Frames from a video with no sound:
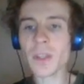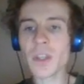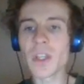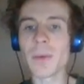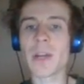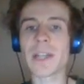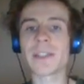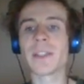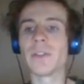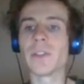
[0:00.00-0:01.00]
the
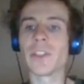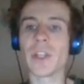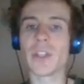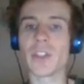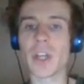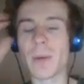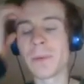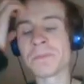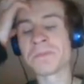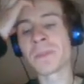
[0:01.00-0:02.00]
Democrats still do a shitty job.
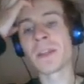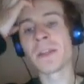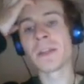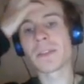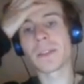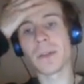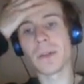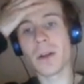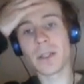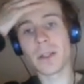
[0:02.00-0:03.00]
So
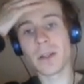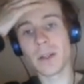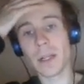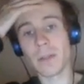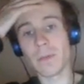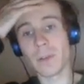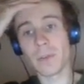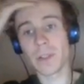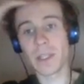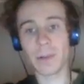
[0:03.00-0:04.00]
all in all, I'll vote
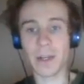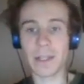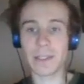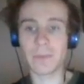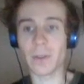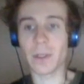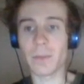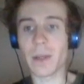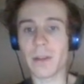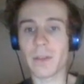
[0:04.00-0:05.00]
for Democrats, even though
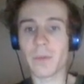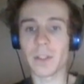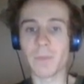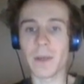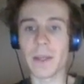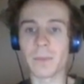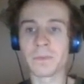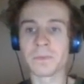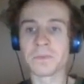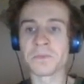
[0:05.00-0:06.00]
I'm not thrilled by
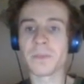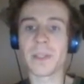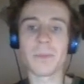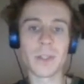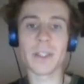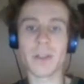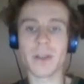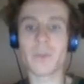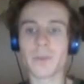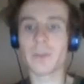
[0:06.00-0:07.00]
them. But I'm really
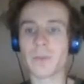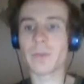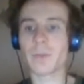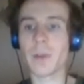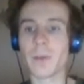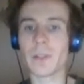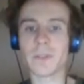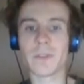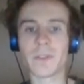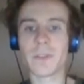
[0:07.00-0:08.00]
not thrilled with
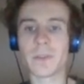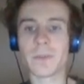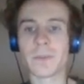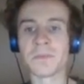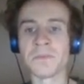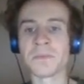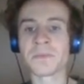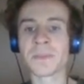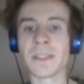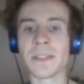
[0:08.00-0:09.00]
Republicans. So,
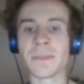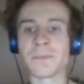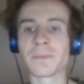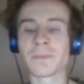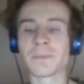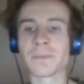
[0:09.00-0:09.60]
um,